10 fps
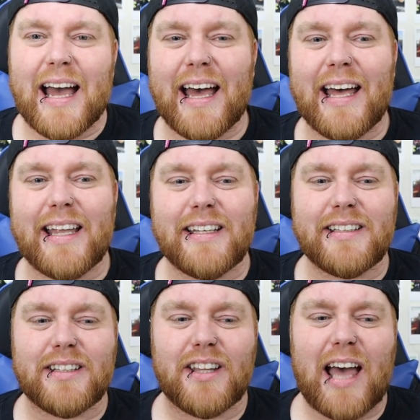
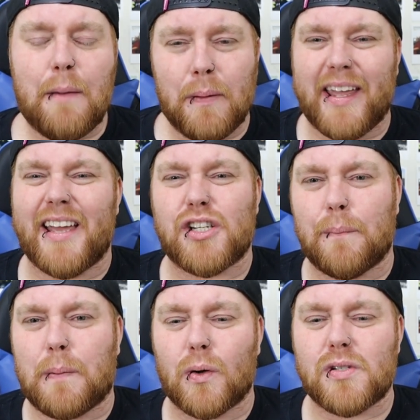And the
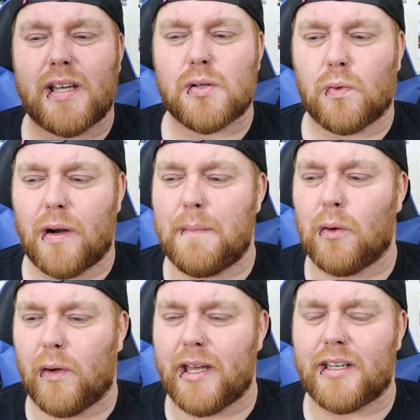application process were a
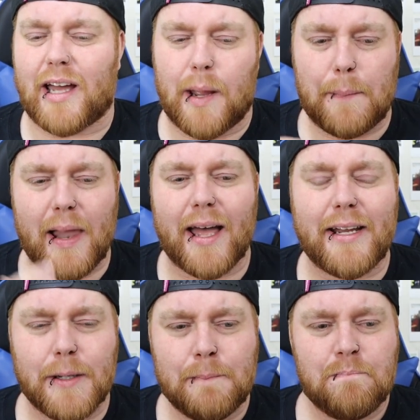bit weird. I
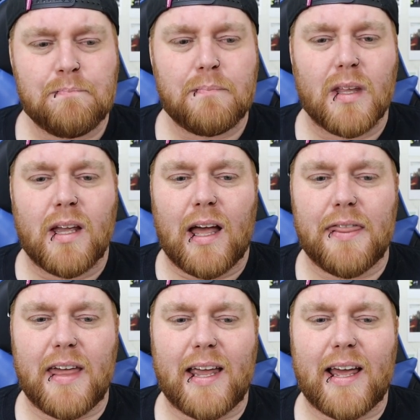applied,
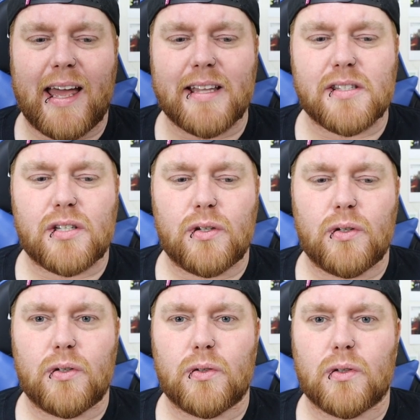and then I had
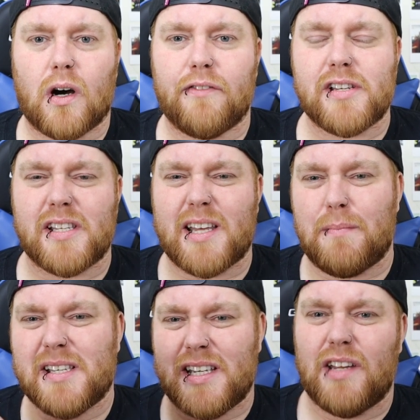to obviously
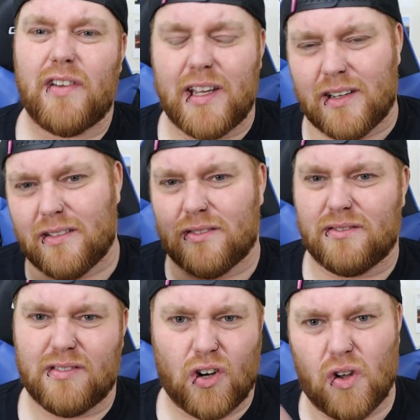send my CV
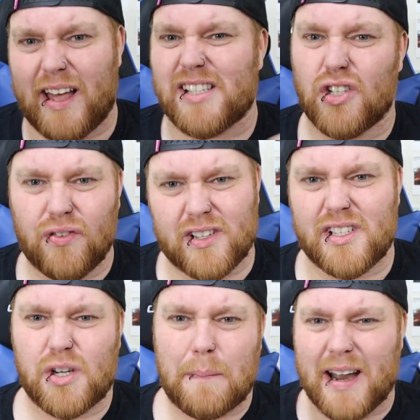and all that stuff,
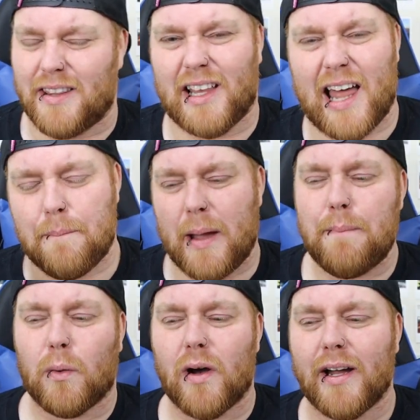because it's Japan and they like
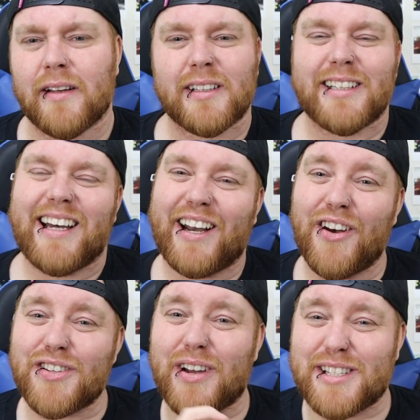paperwork. And
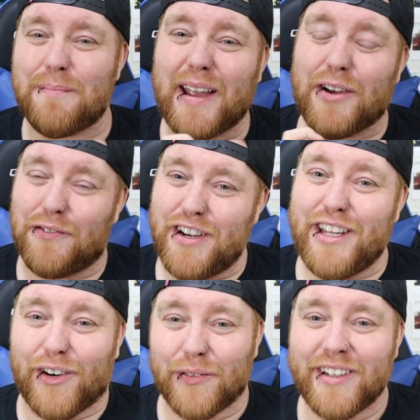I also had to make a
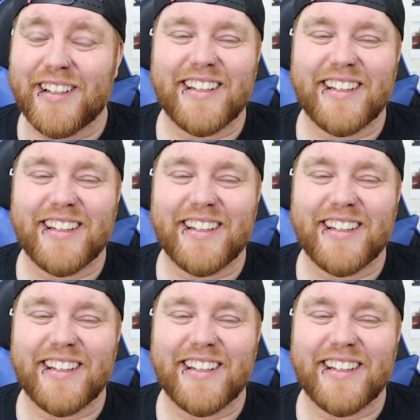video